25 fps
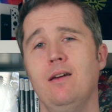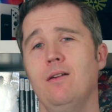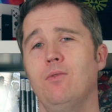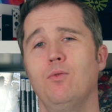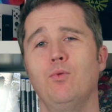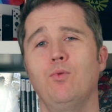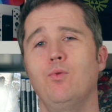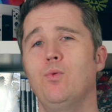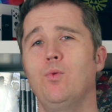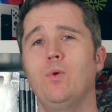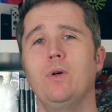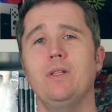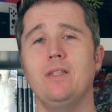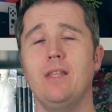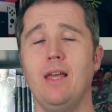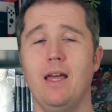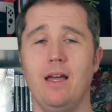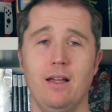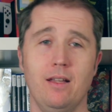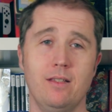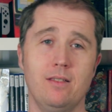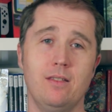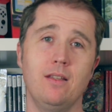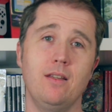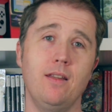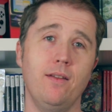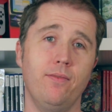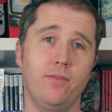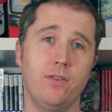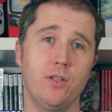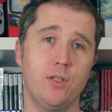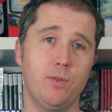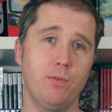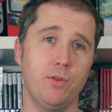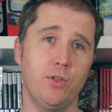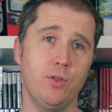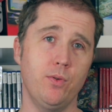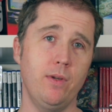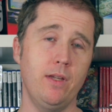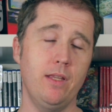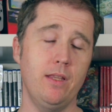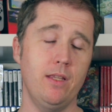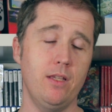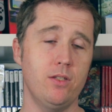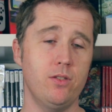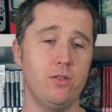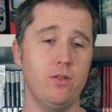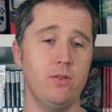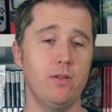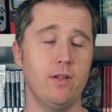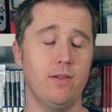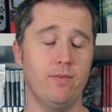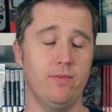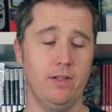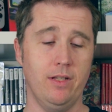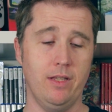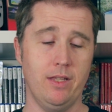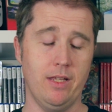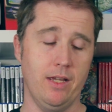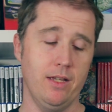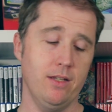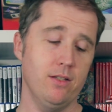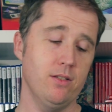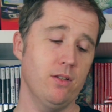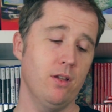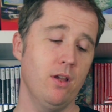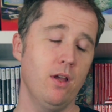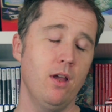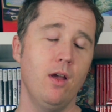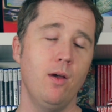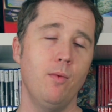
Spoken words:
well, what the heck's the difference between these two different things?